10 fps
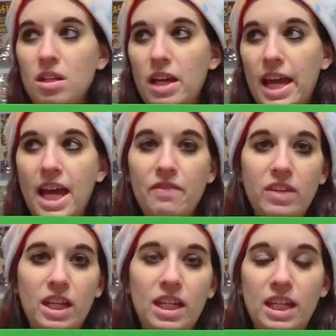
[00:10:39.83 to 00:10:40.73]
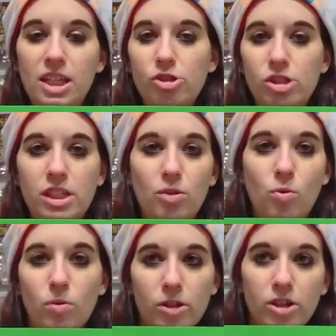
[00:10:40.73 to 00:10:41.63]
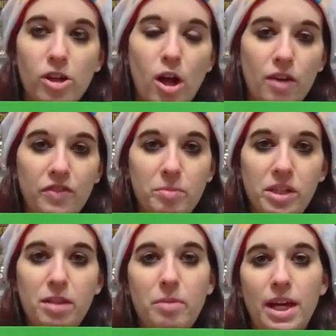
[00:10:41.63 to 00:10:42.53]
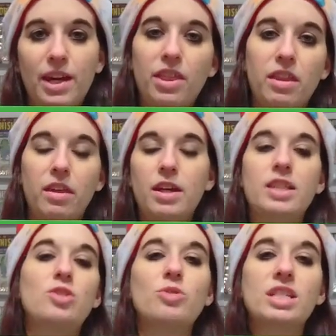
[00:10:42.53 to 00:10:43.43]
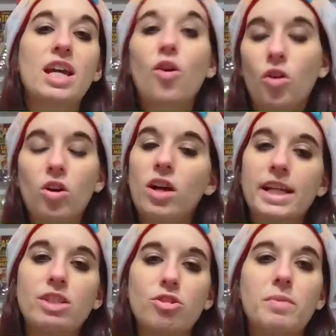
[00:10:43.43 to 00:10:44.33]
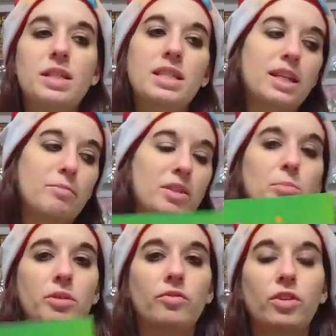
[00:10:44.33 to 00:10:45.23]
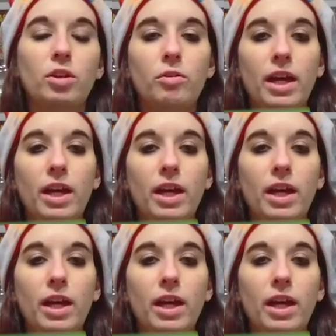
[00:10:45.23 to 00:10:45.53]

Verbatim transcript: have any interest in horror and off the beaten path uh, stories at all, Ice Cream Man is gonna be the book for you.